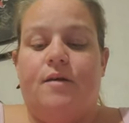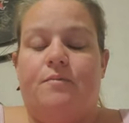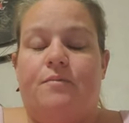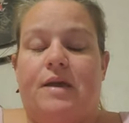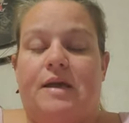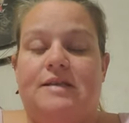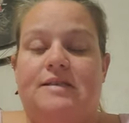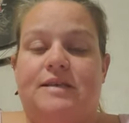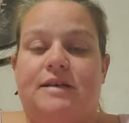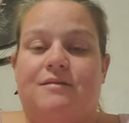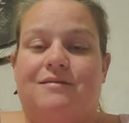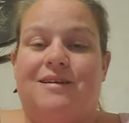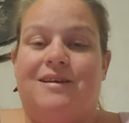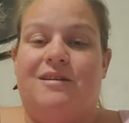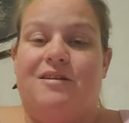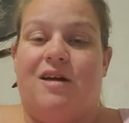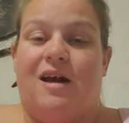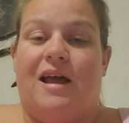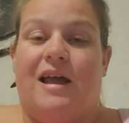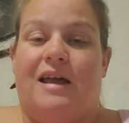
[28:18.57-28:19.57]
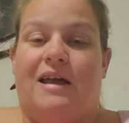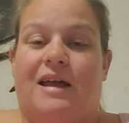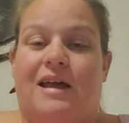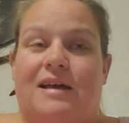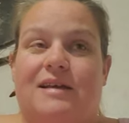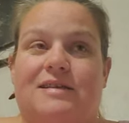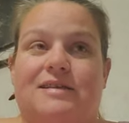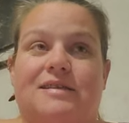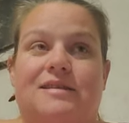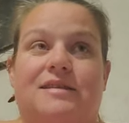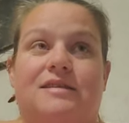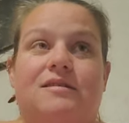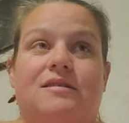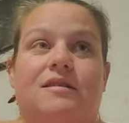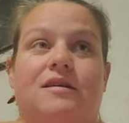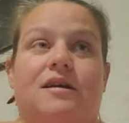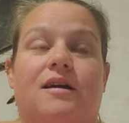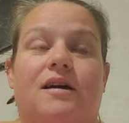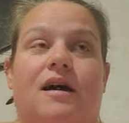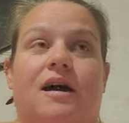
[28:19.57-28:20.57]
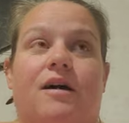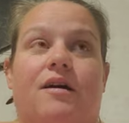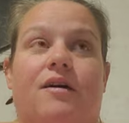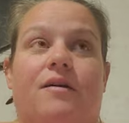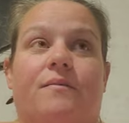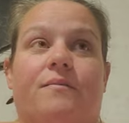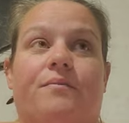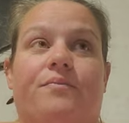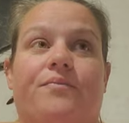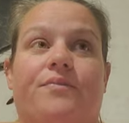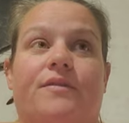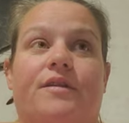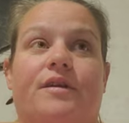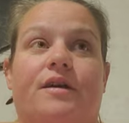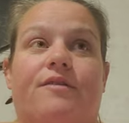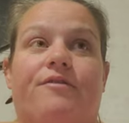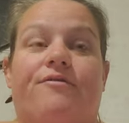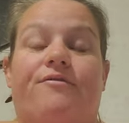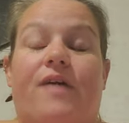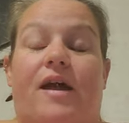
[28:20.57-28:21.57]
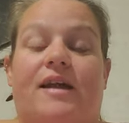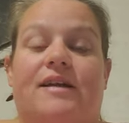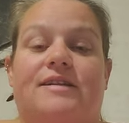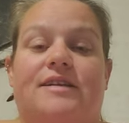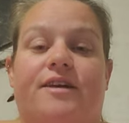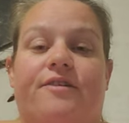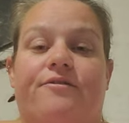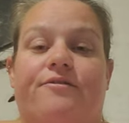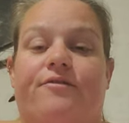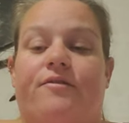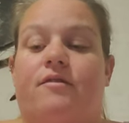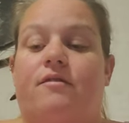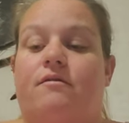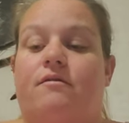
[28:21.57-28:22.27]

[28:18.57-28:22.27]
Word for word: basically not as um, effective.